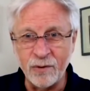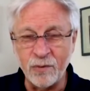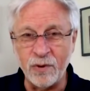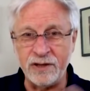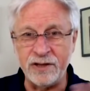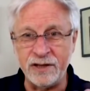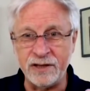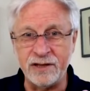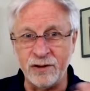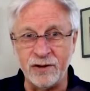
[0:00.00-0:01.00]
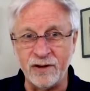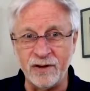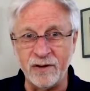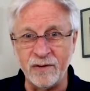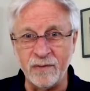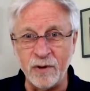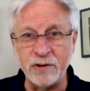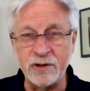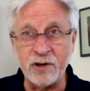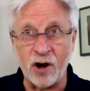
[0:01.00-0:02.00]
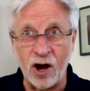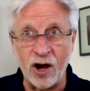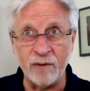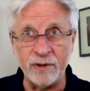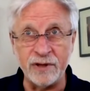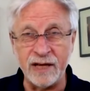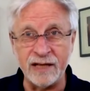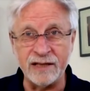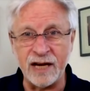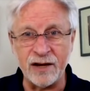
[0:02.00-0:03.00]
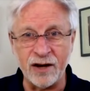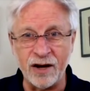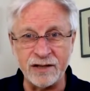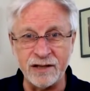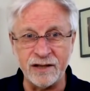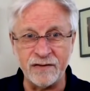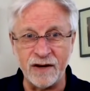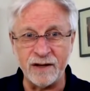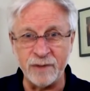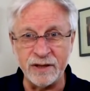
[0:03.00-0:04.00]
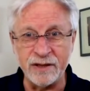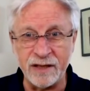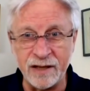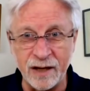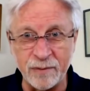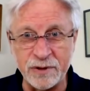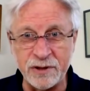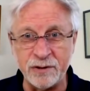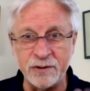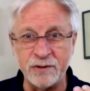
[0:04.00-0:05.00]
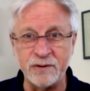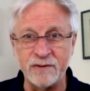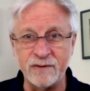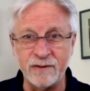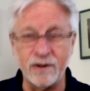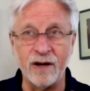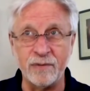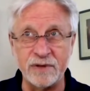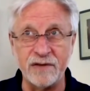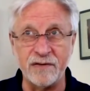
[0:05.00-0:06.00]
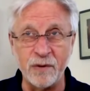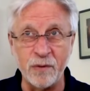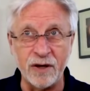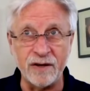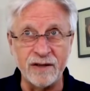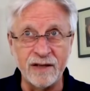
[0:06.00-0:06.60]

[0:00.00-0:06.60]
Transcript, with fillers: which is your most common antioxidant vitamin that helps you, or helps everyone,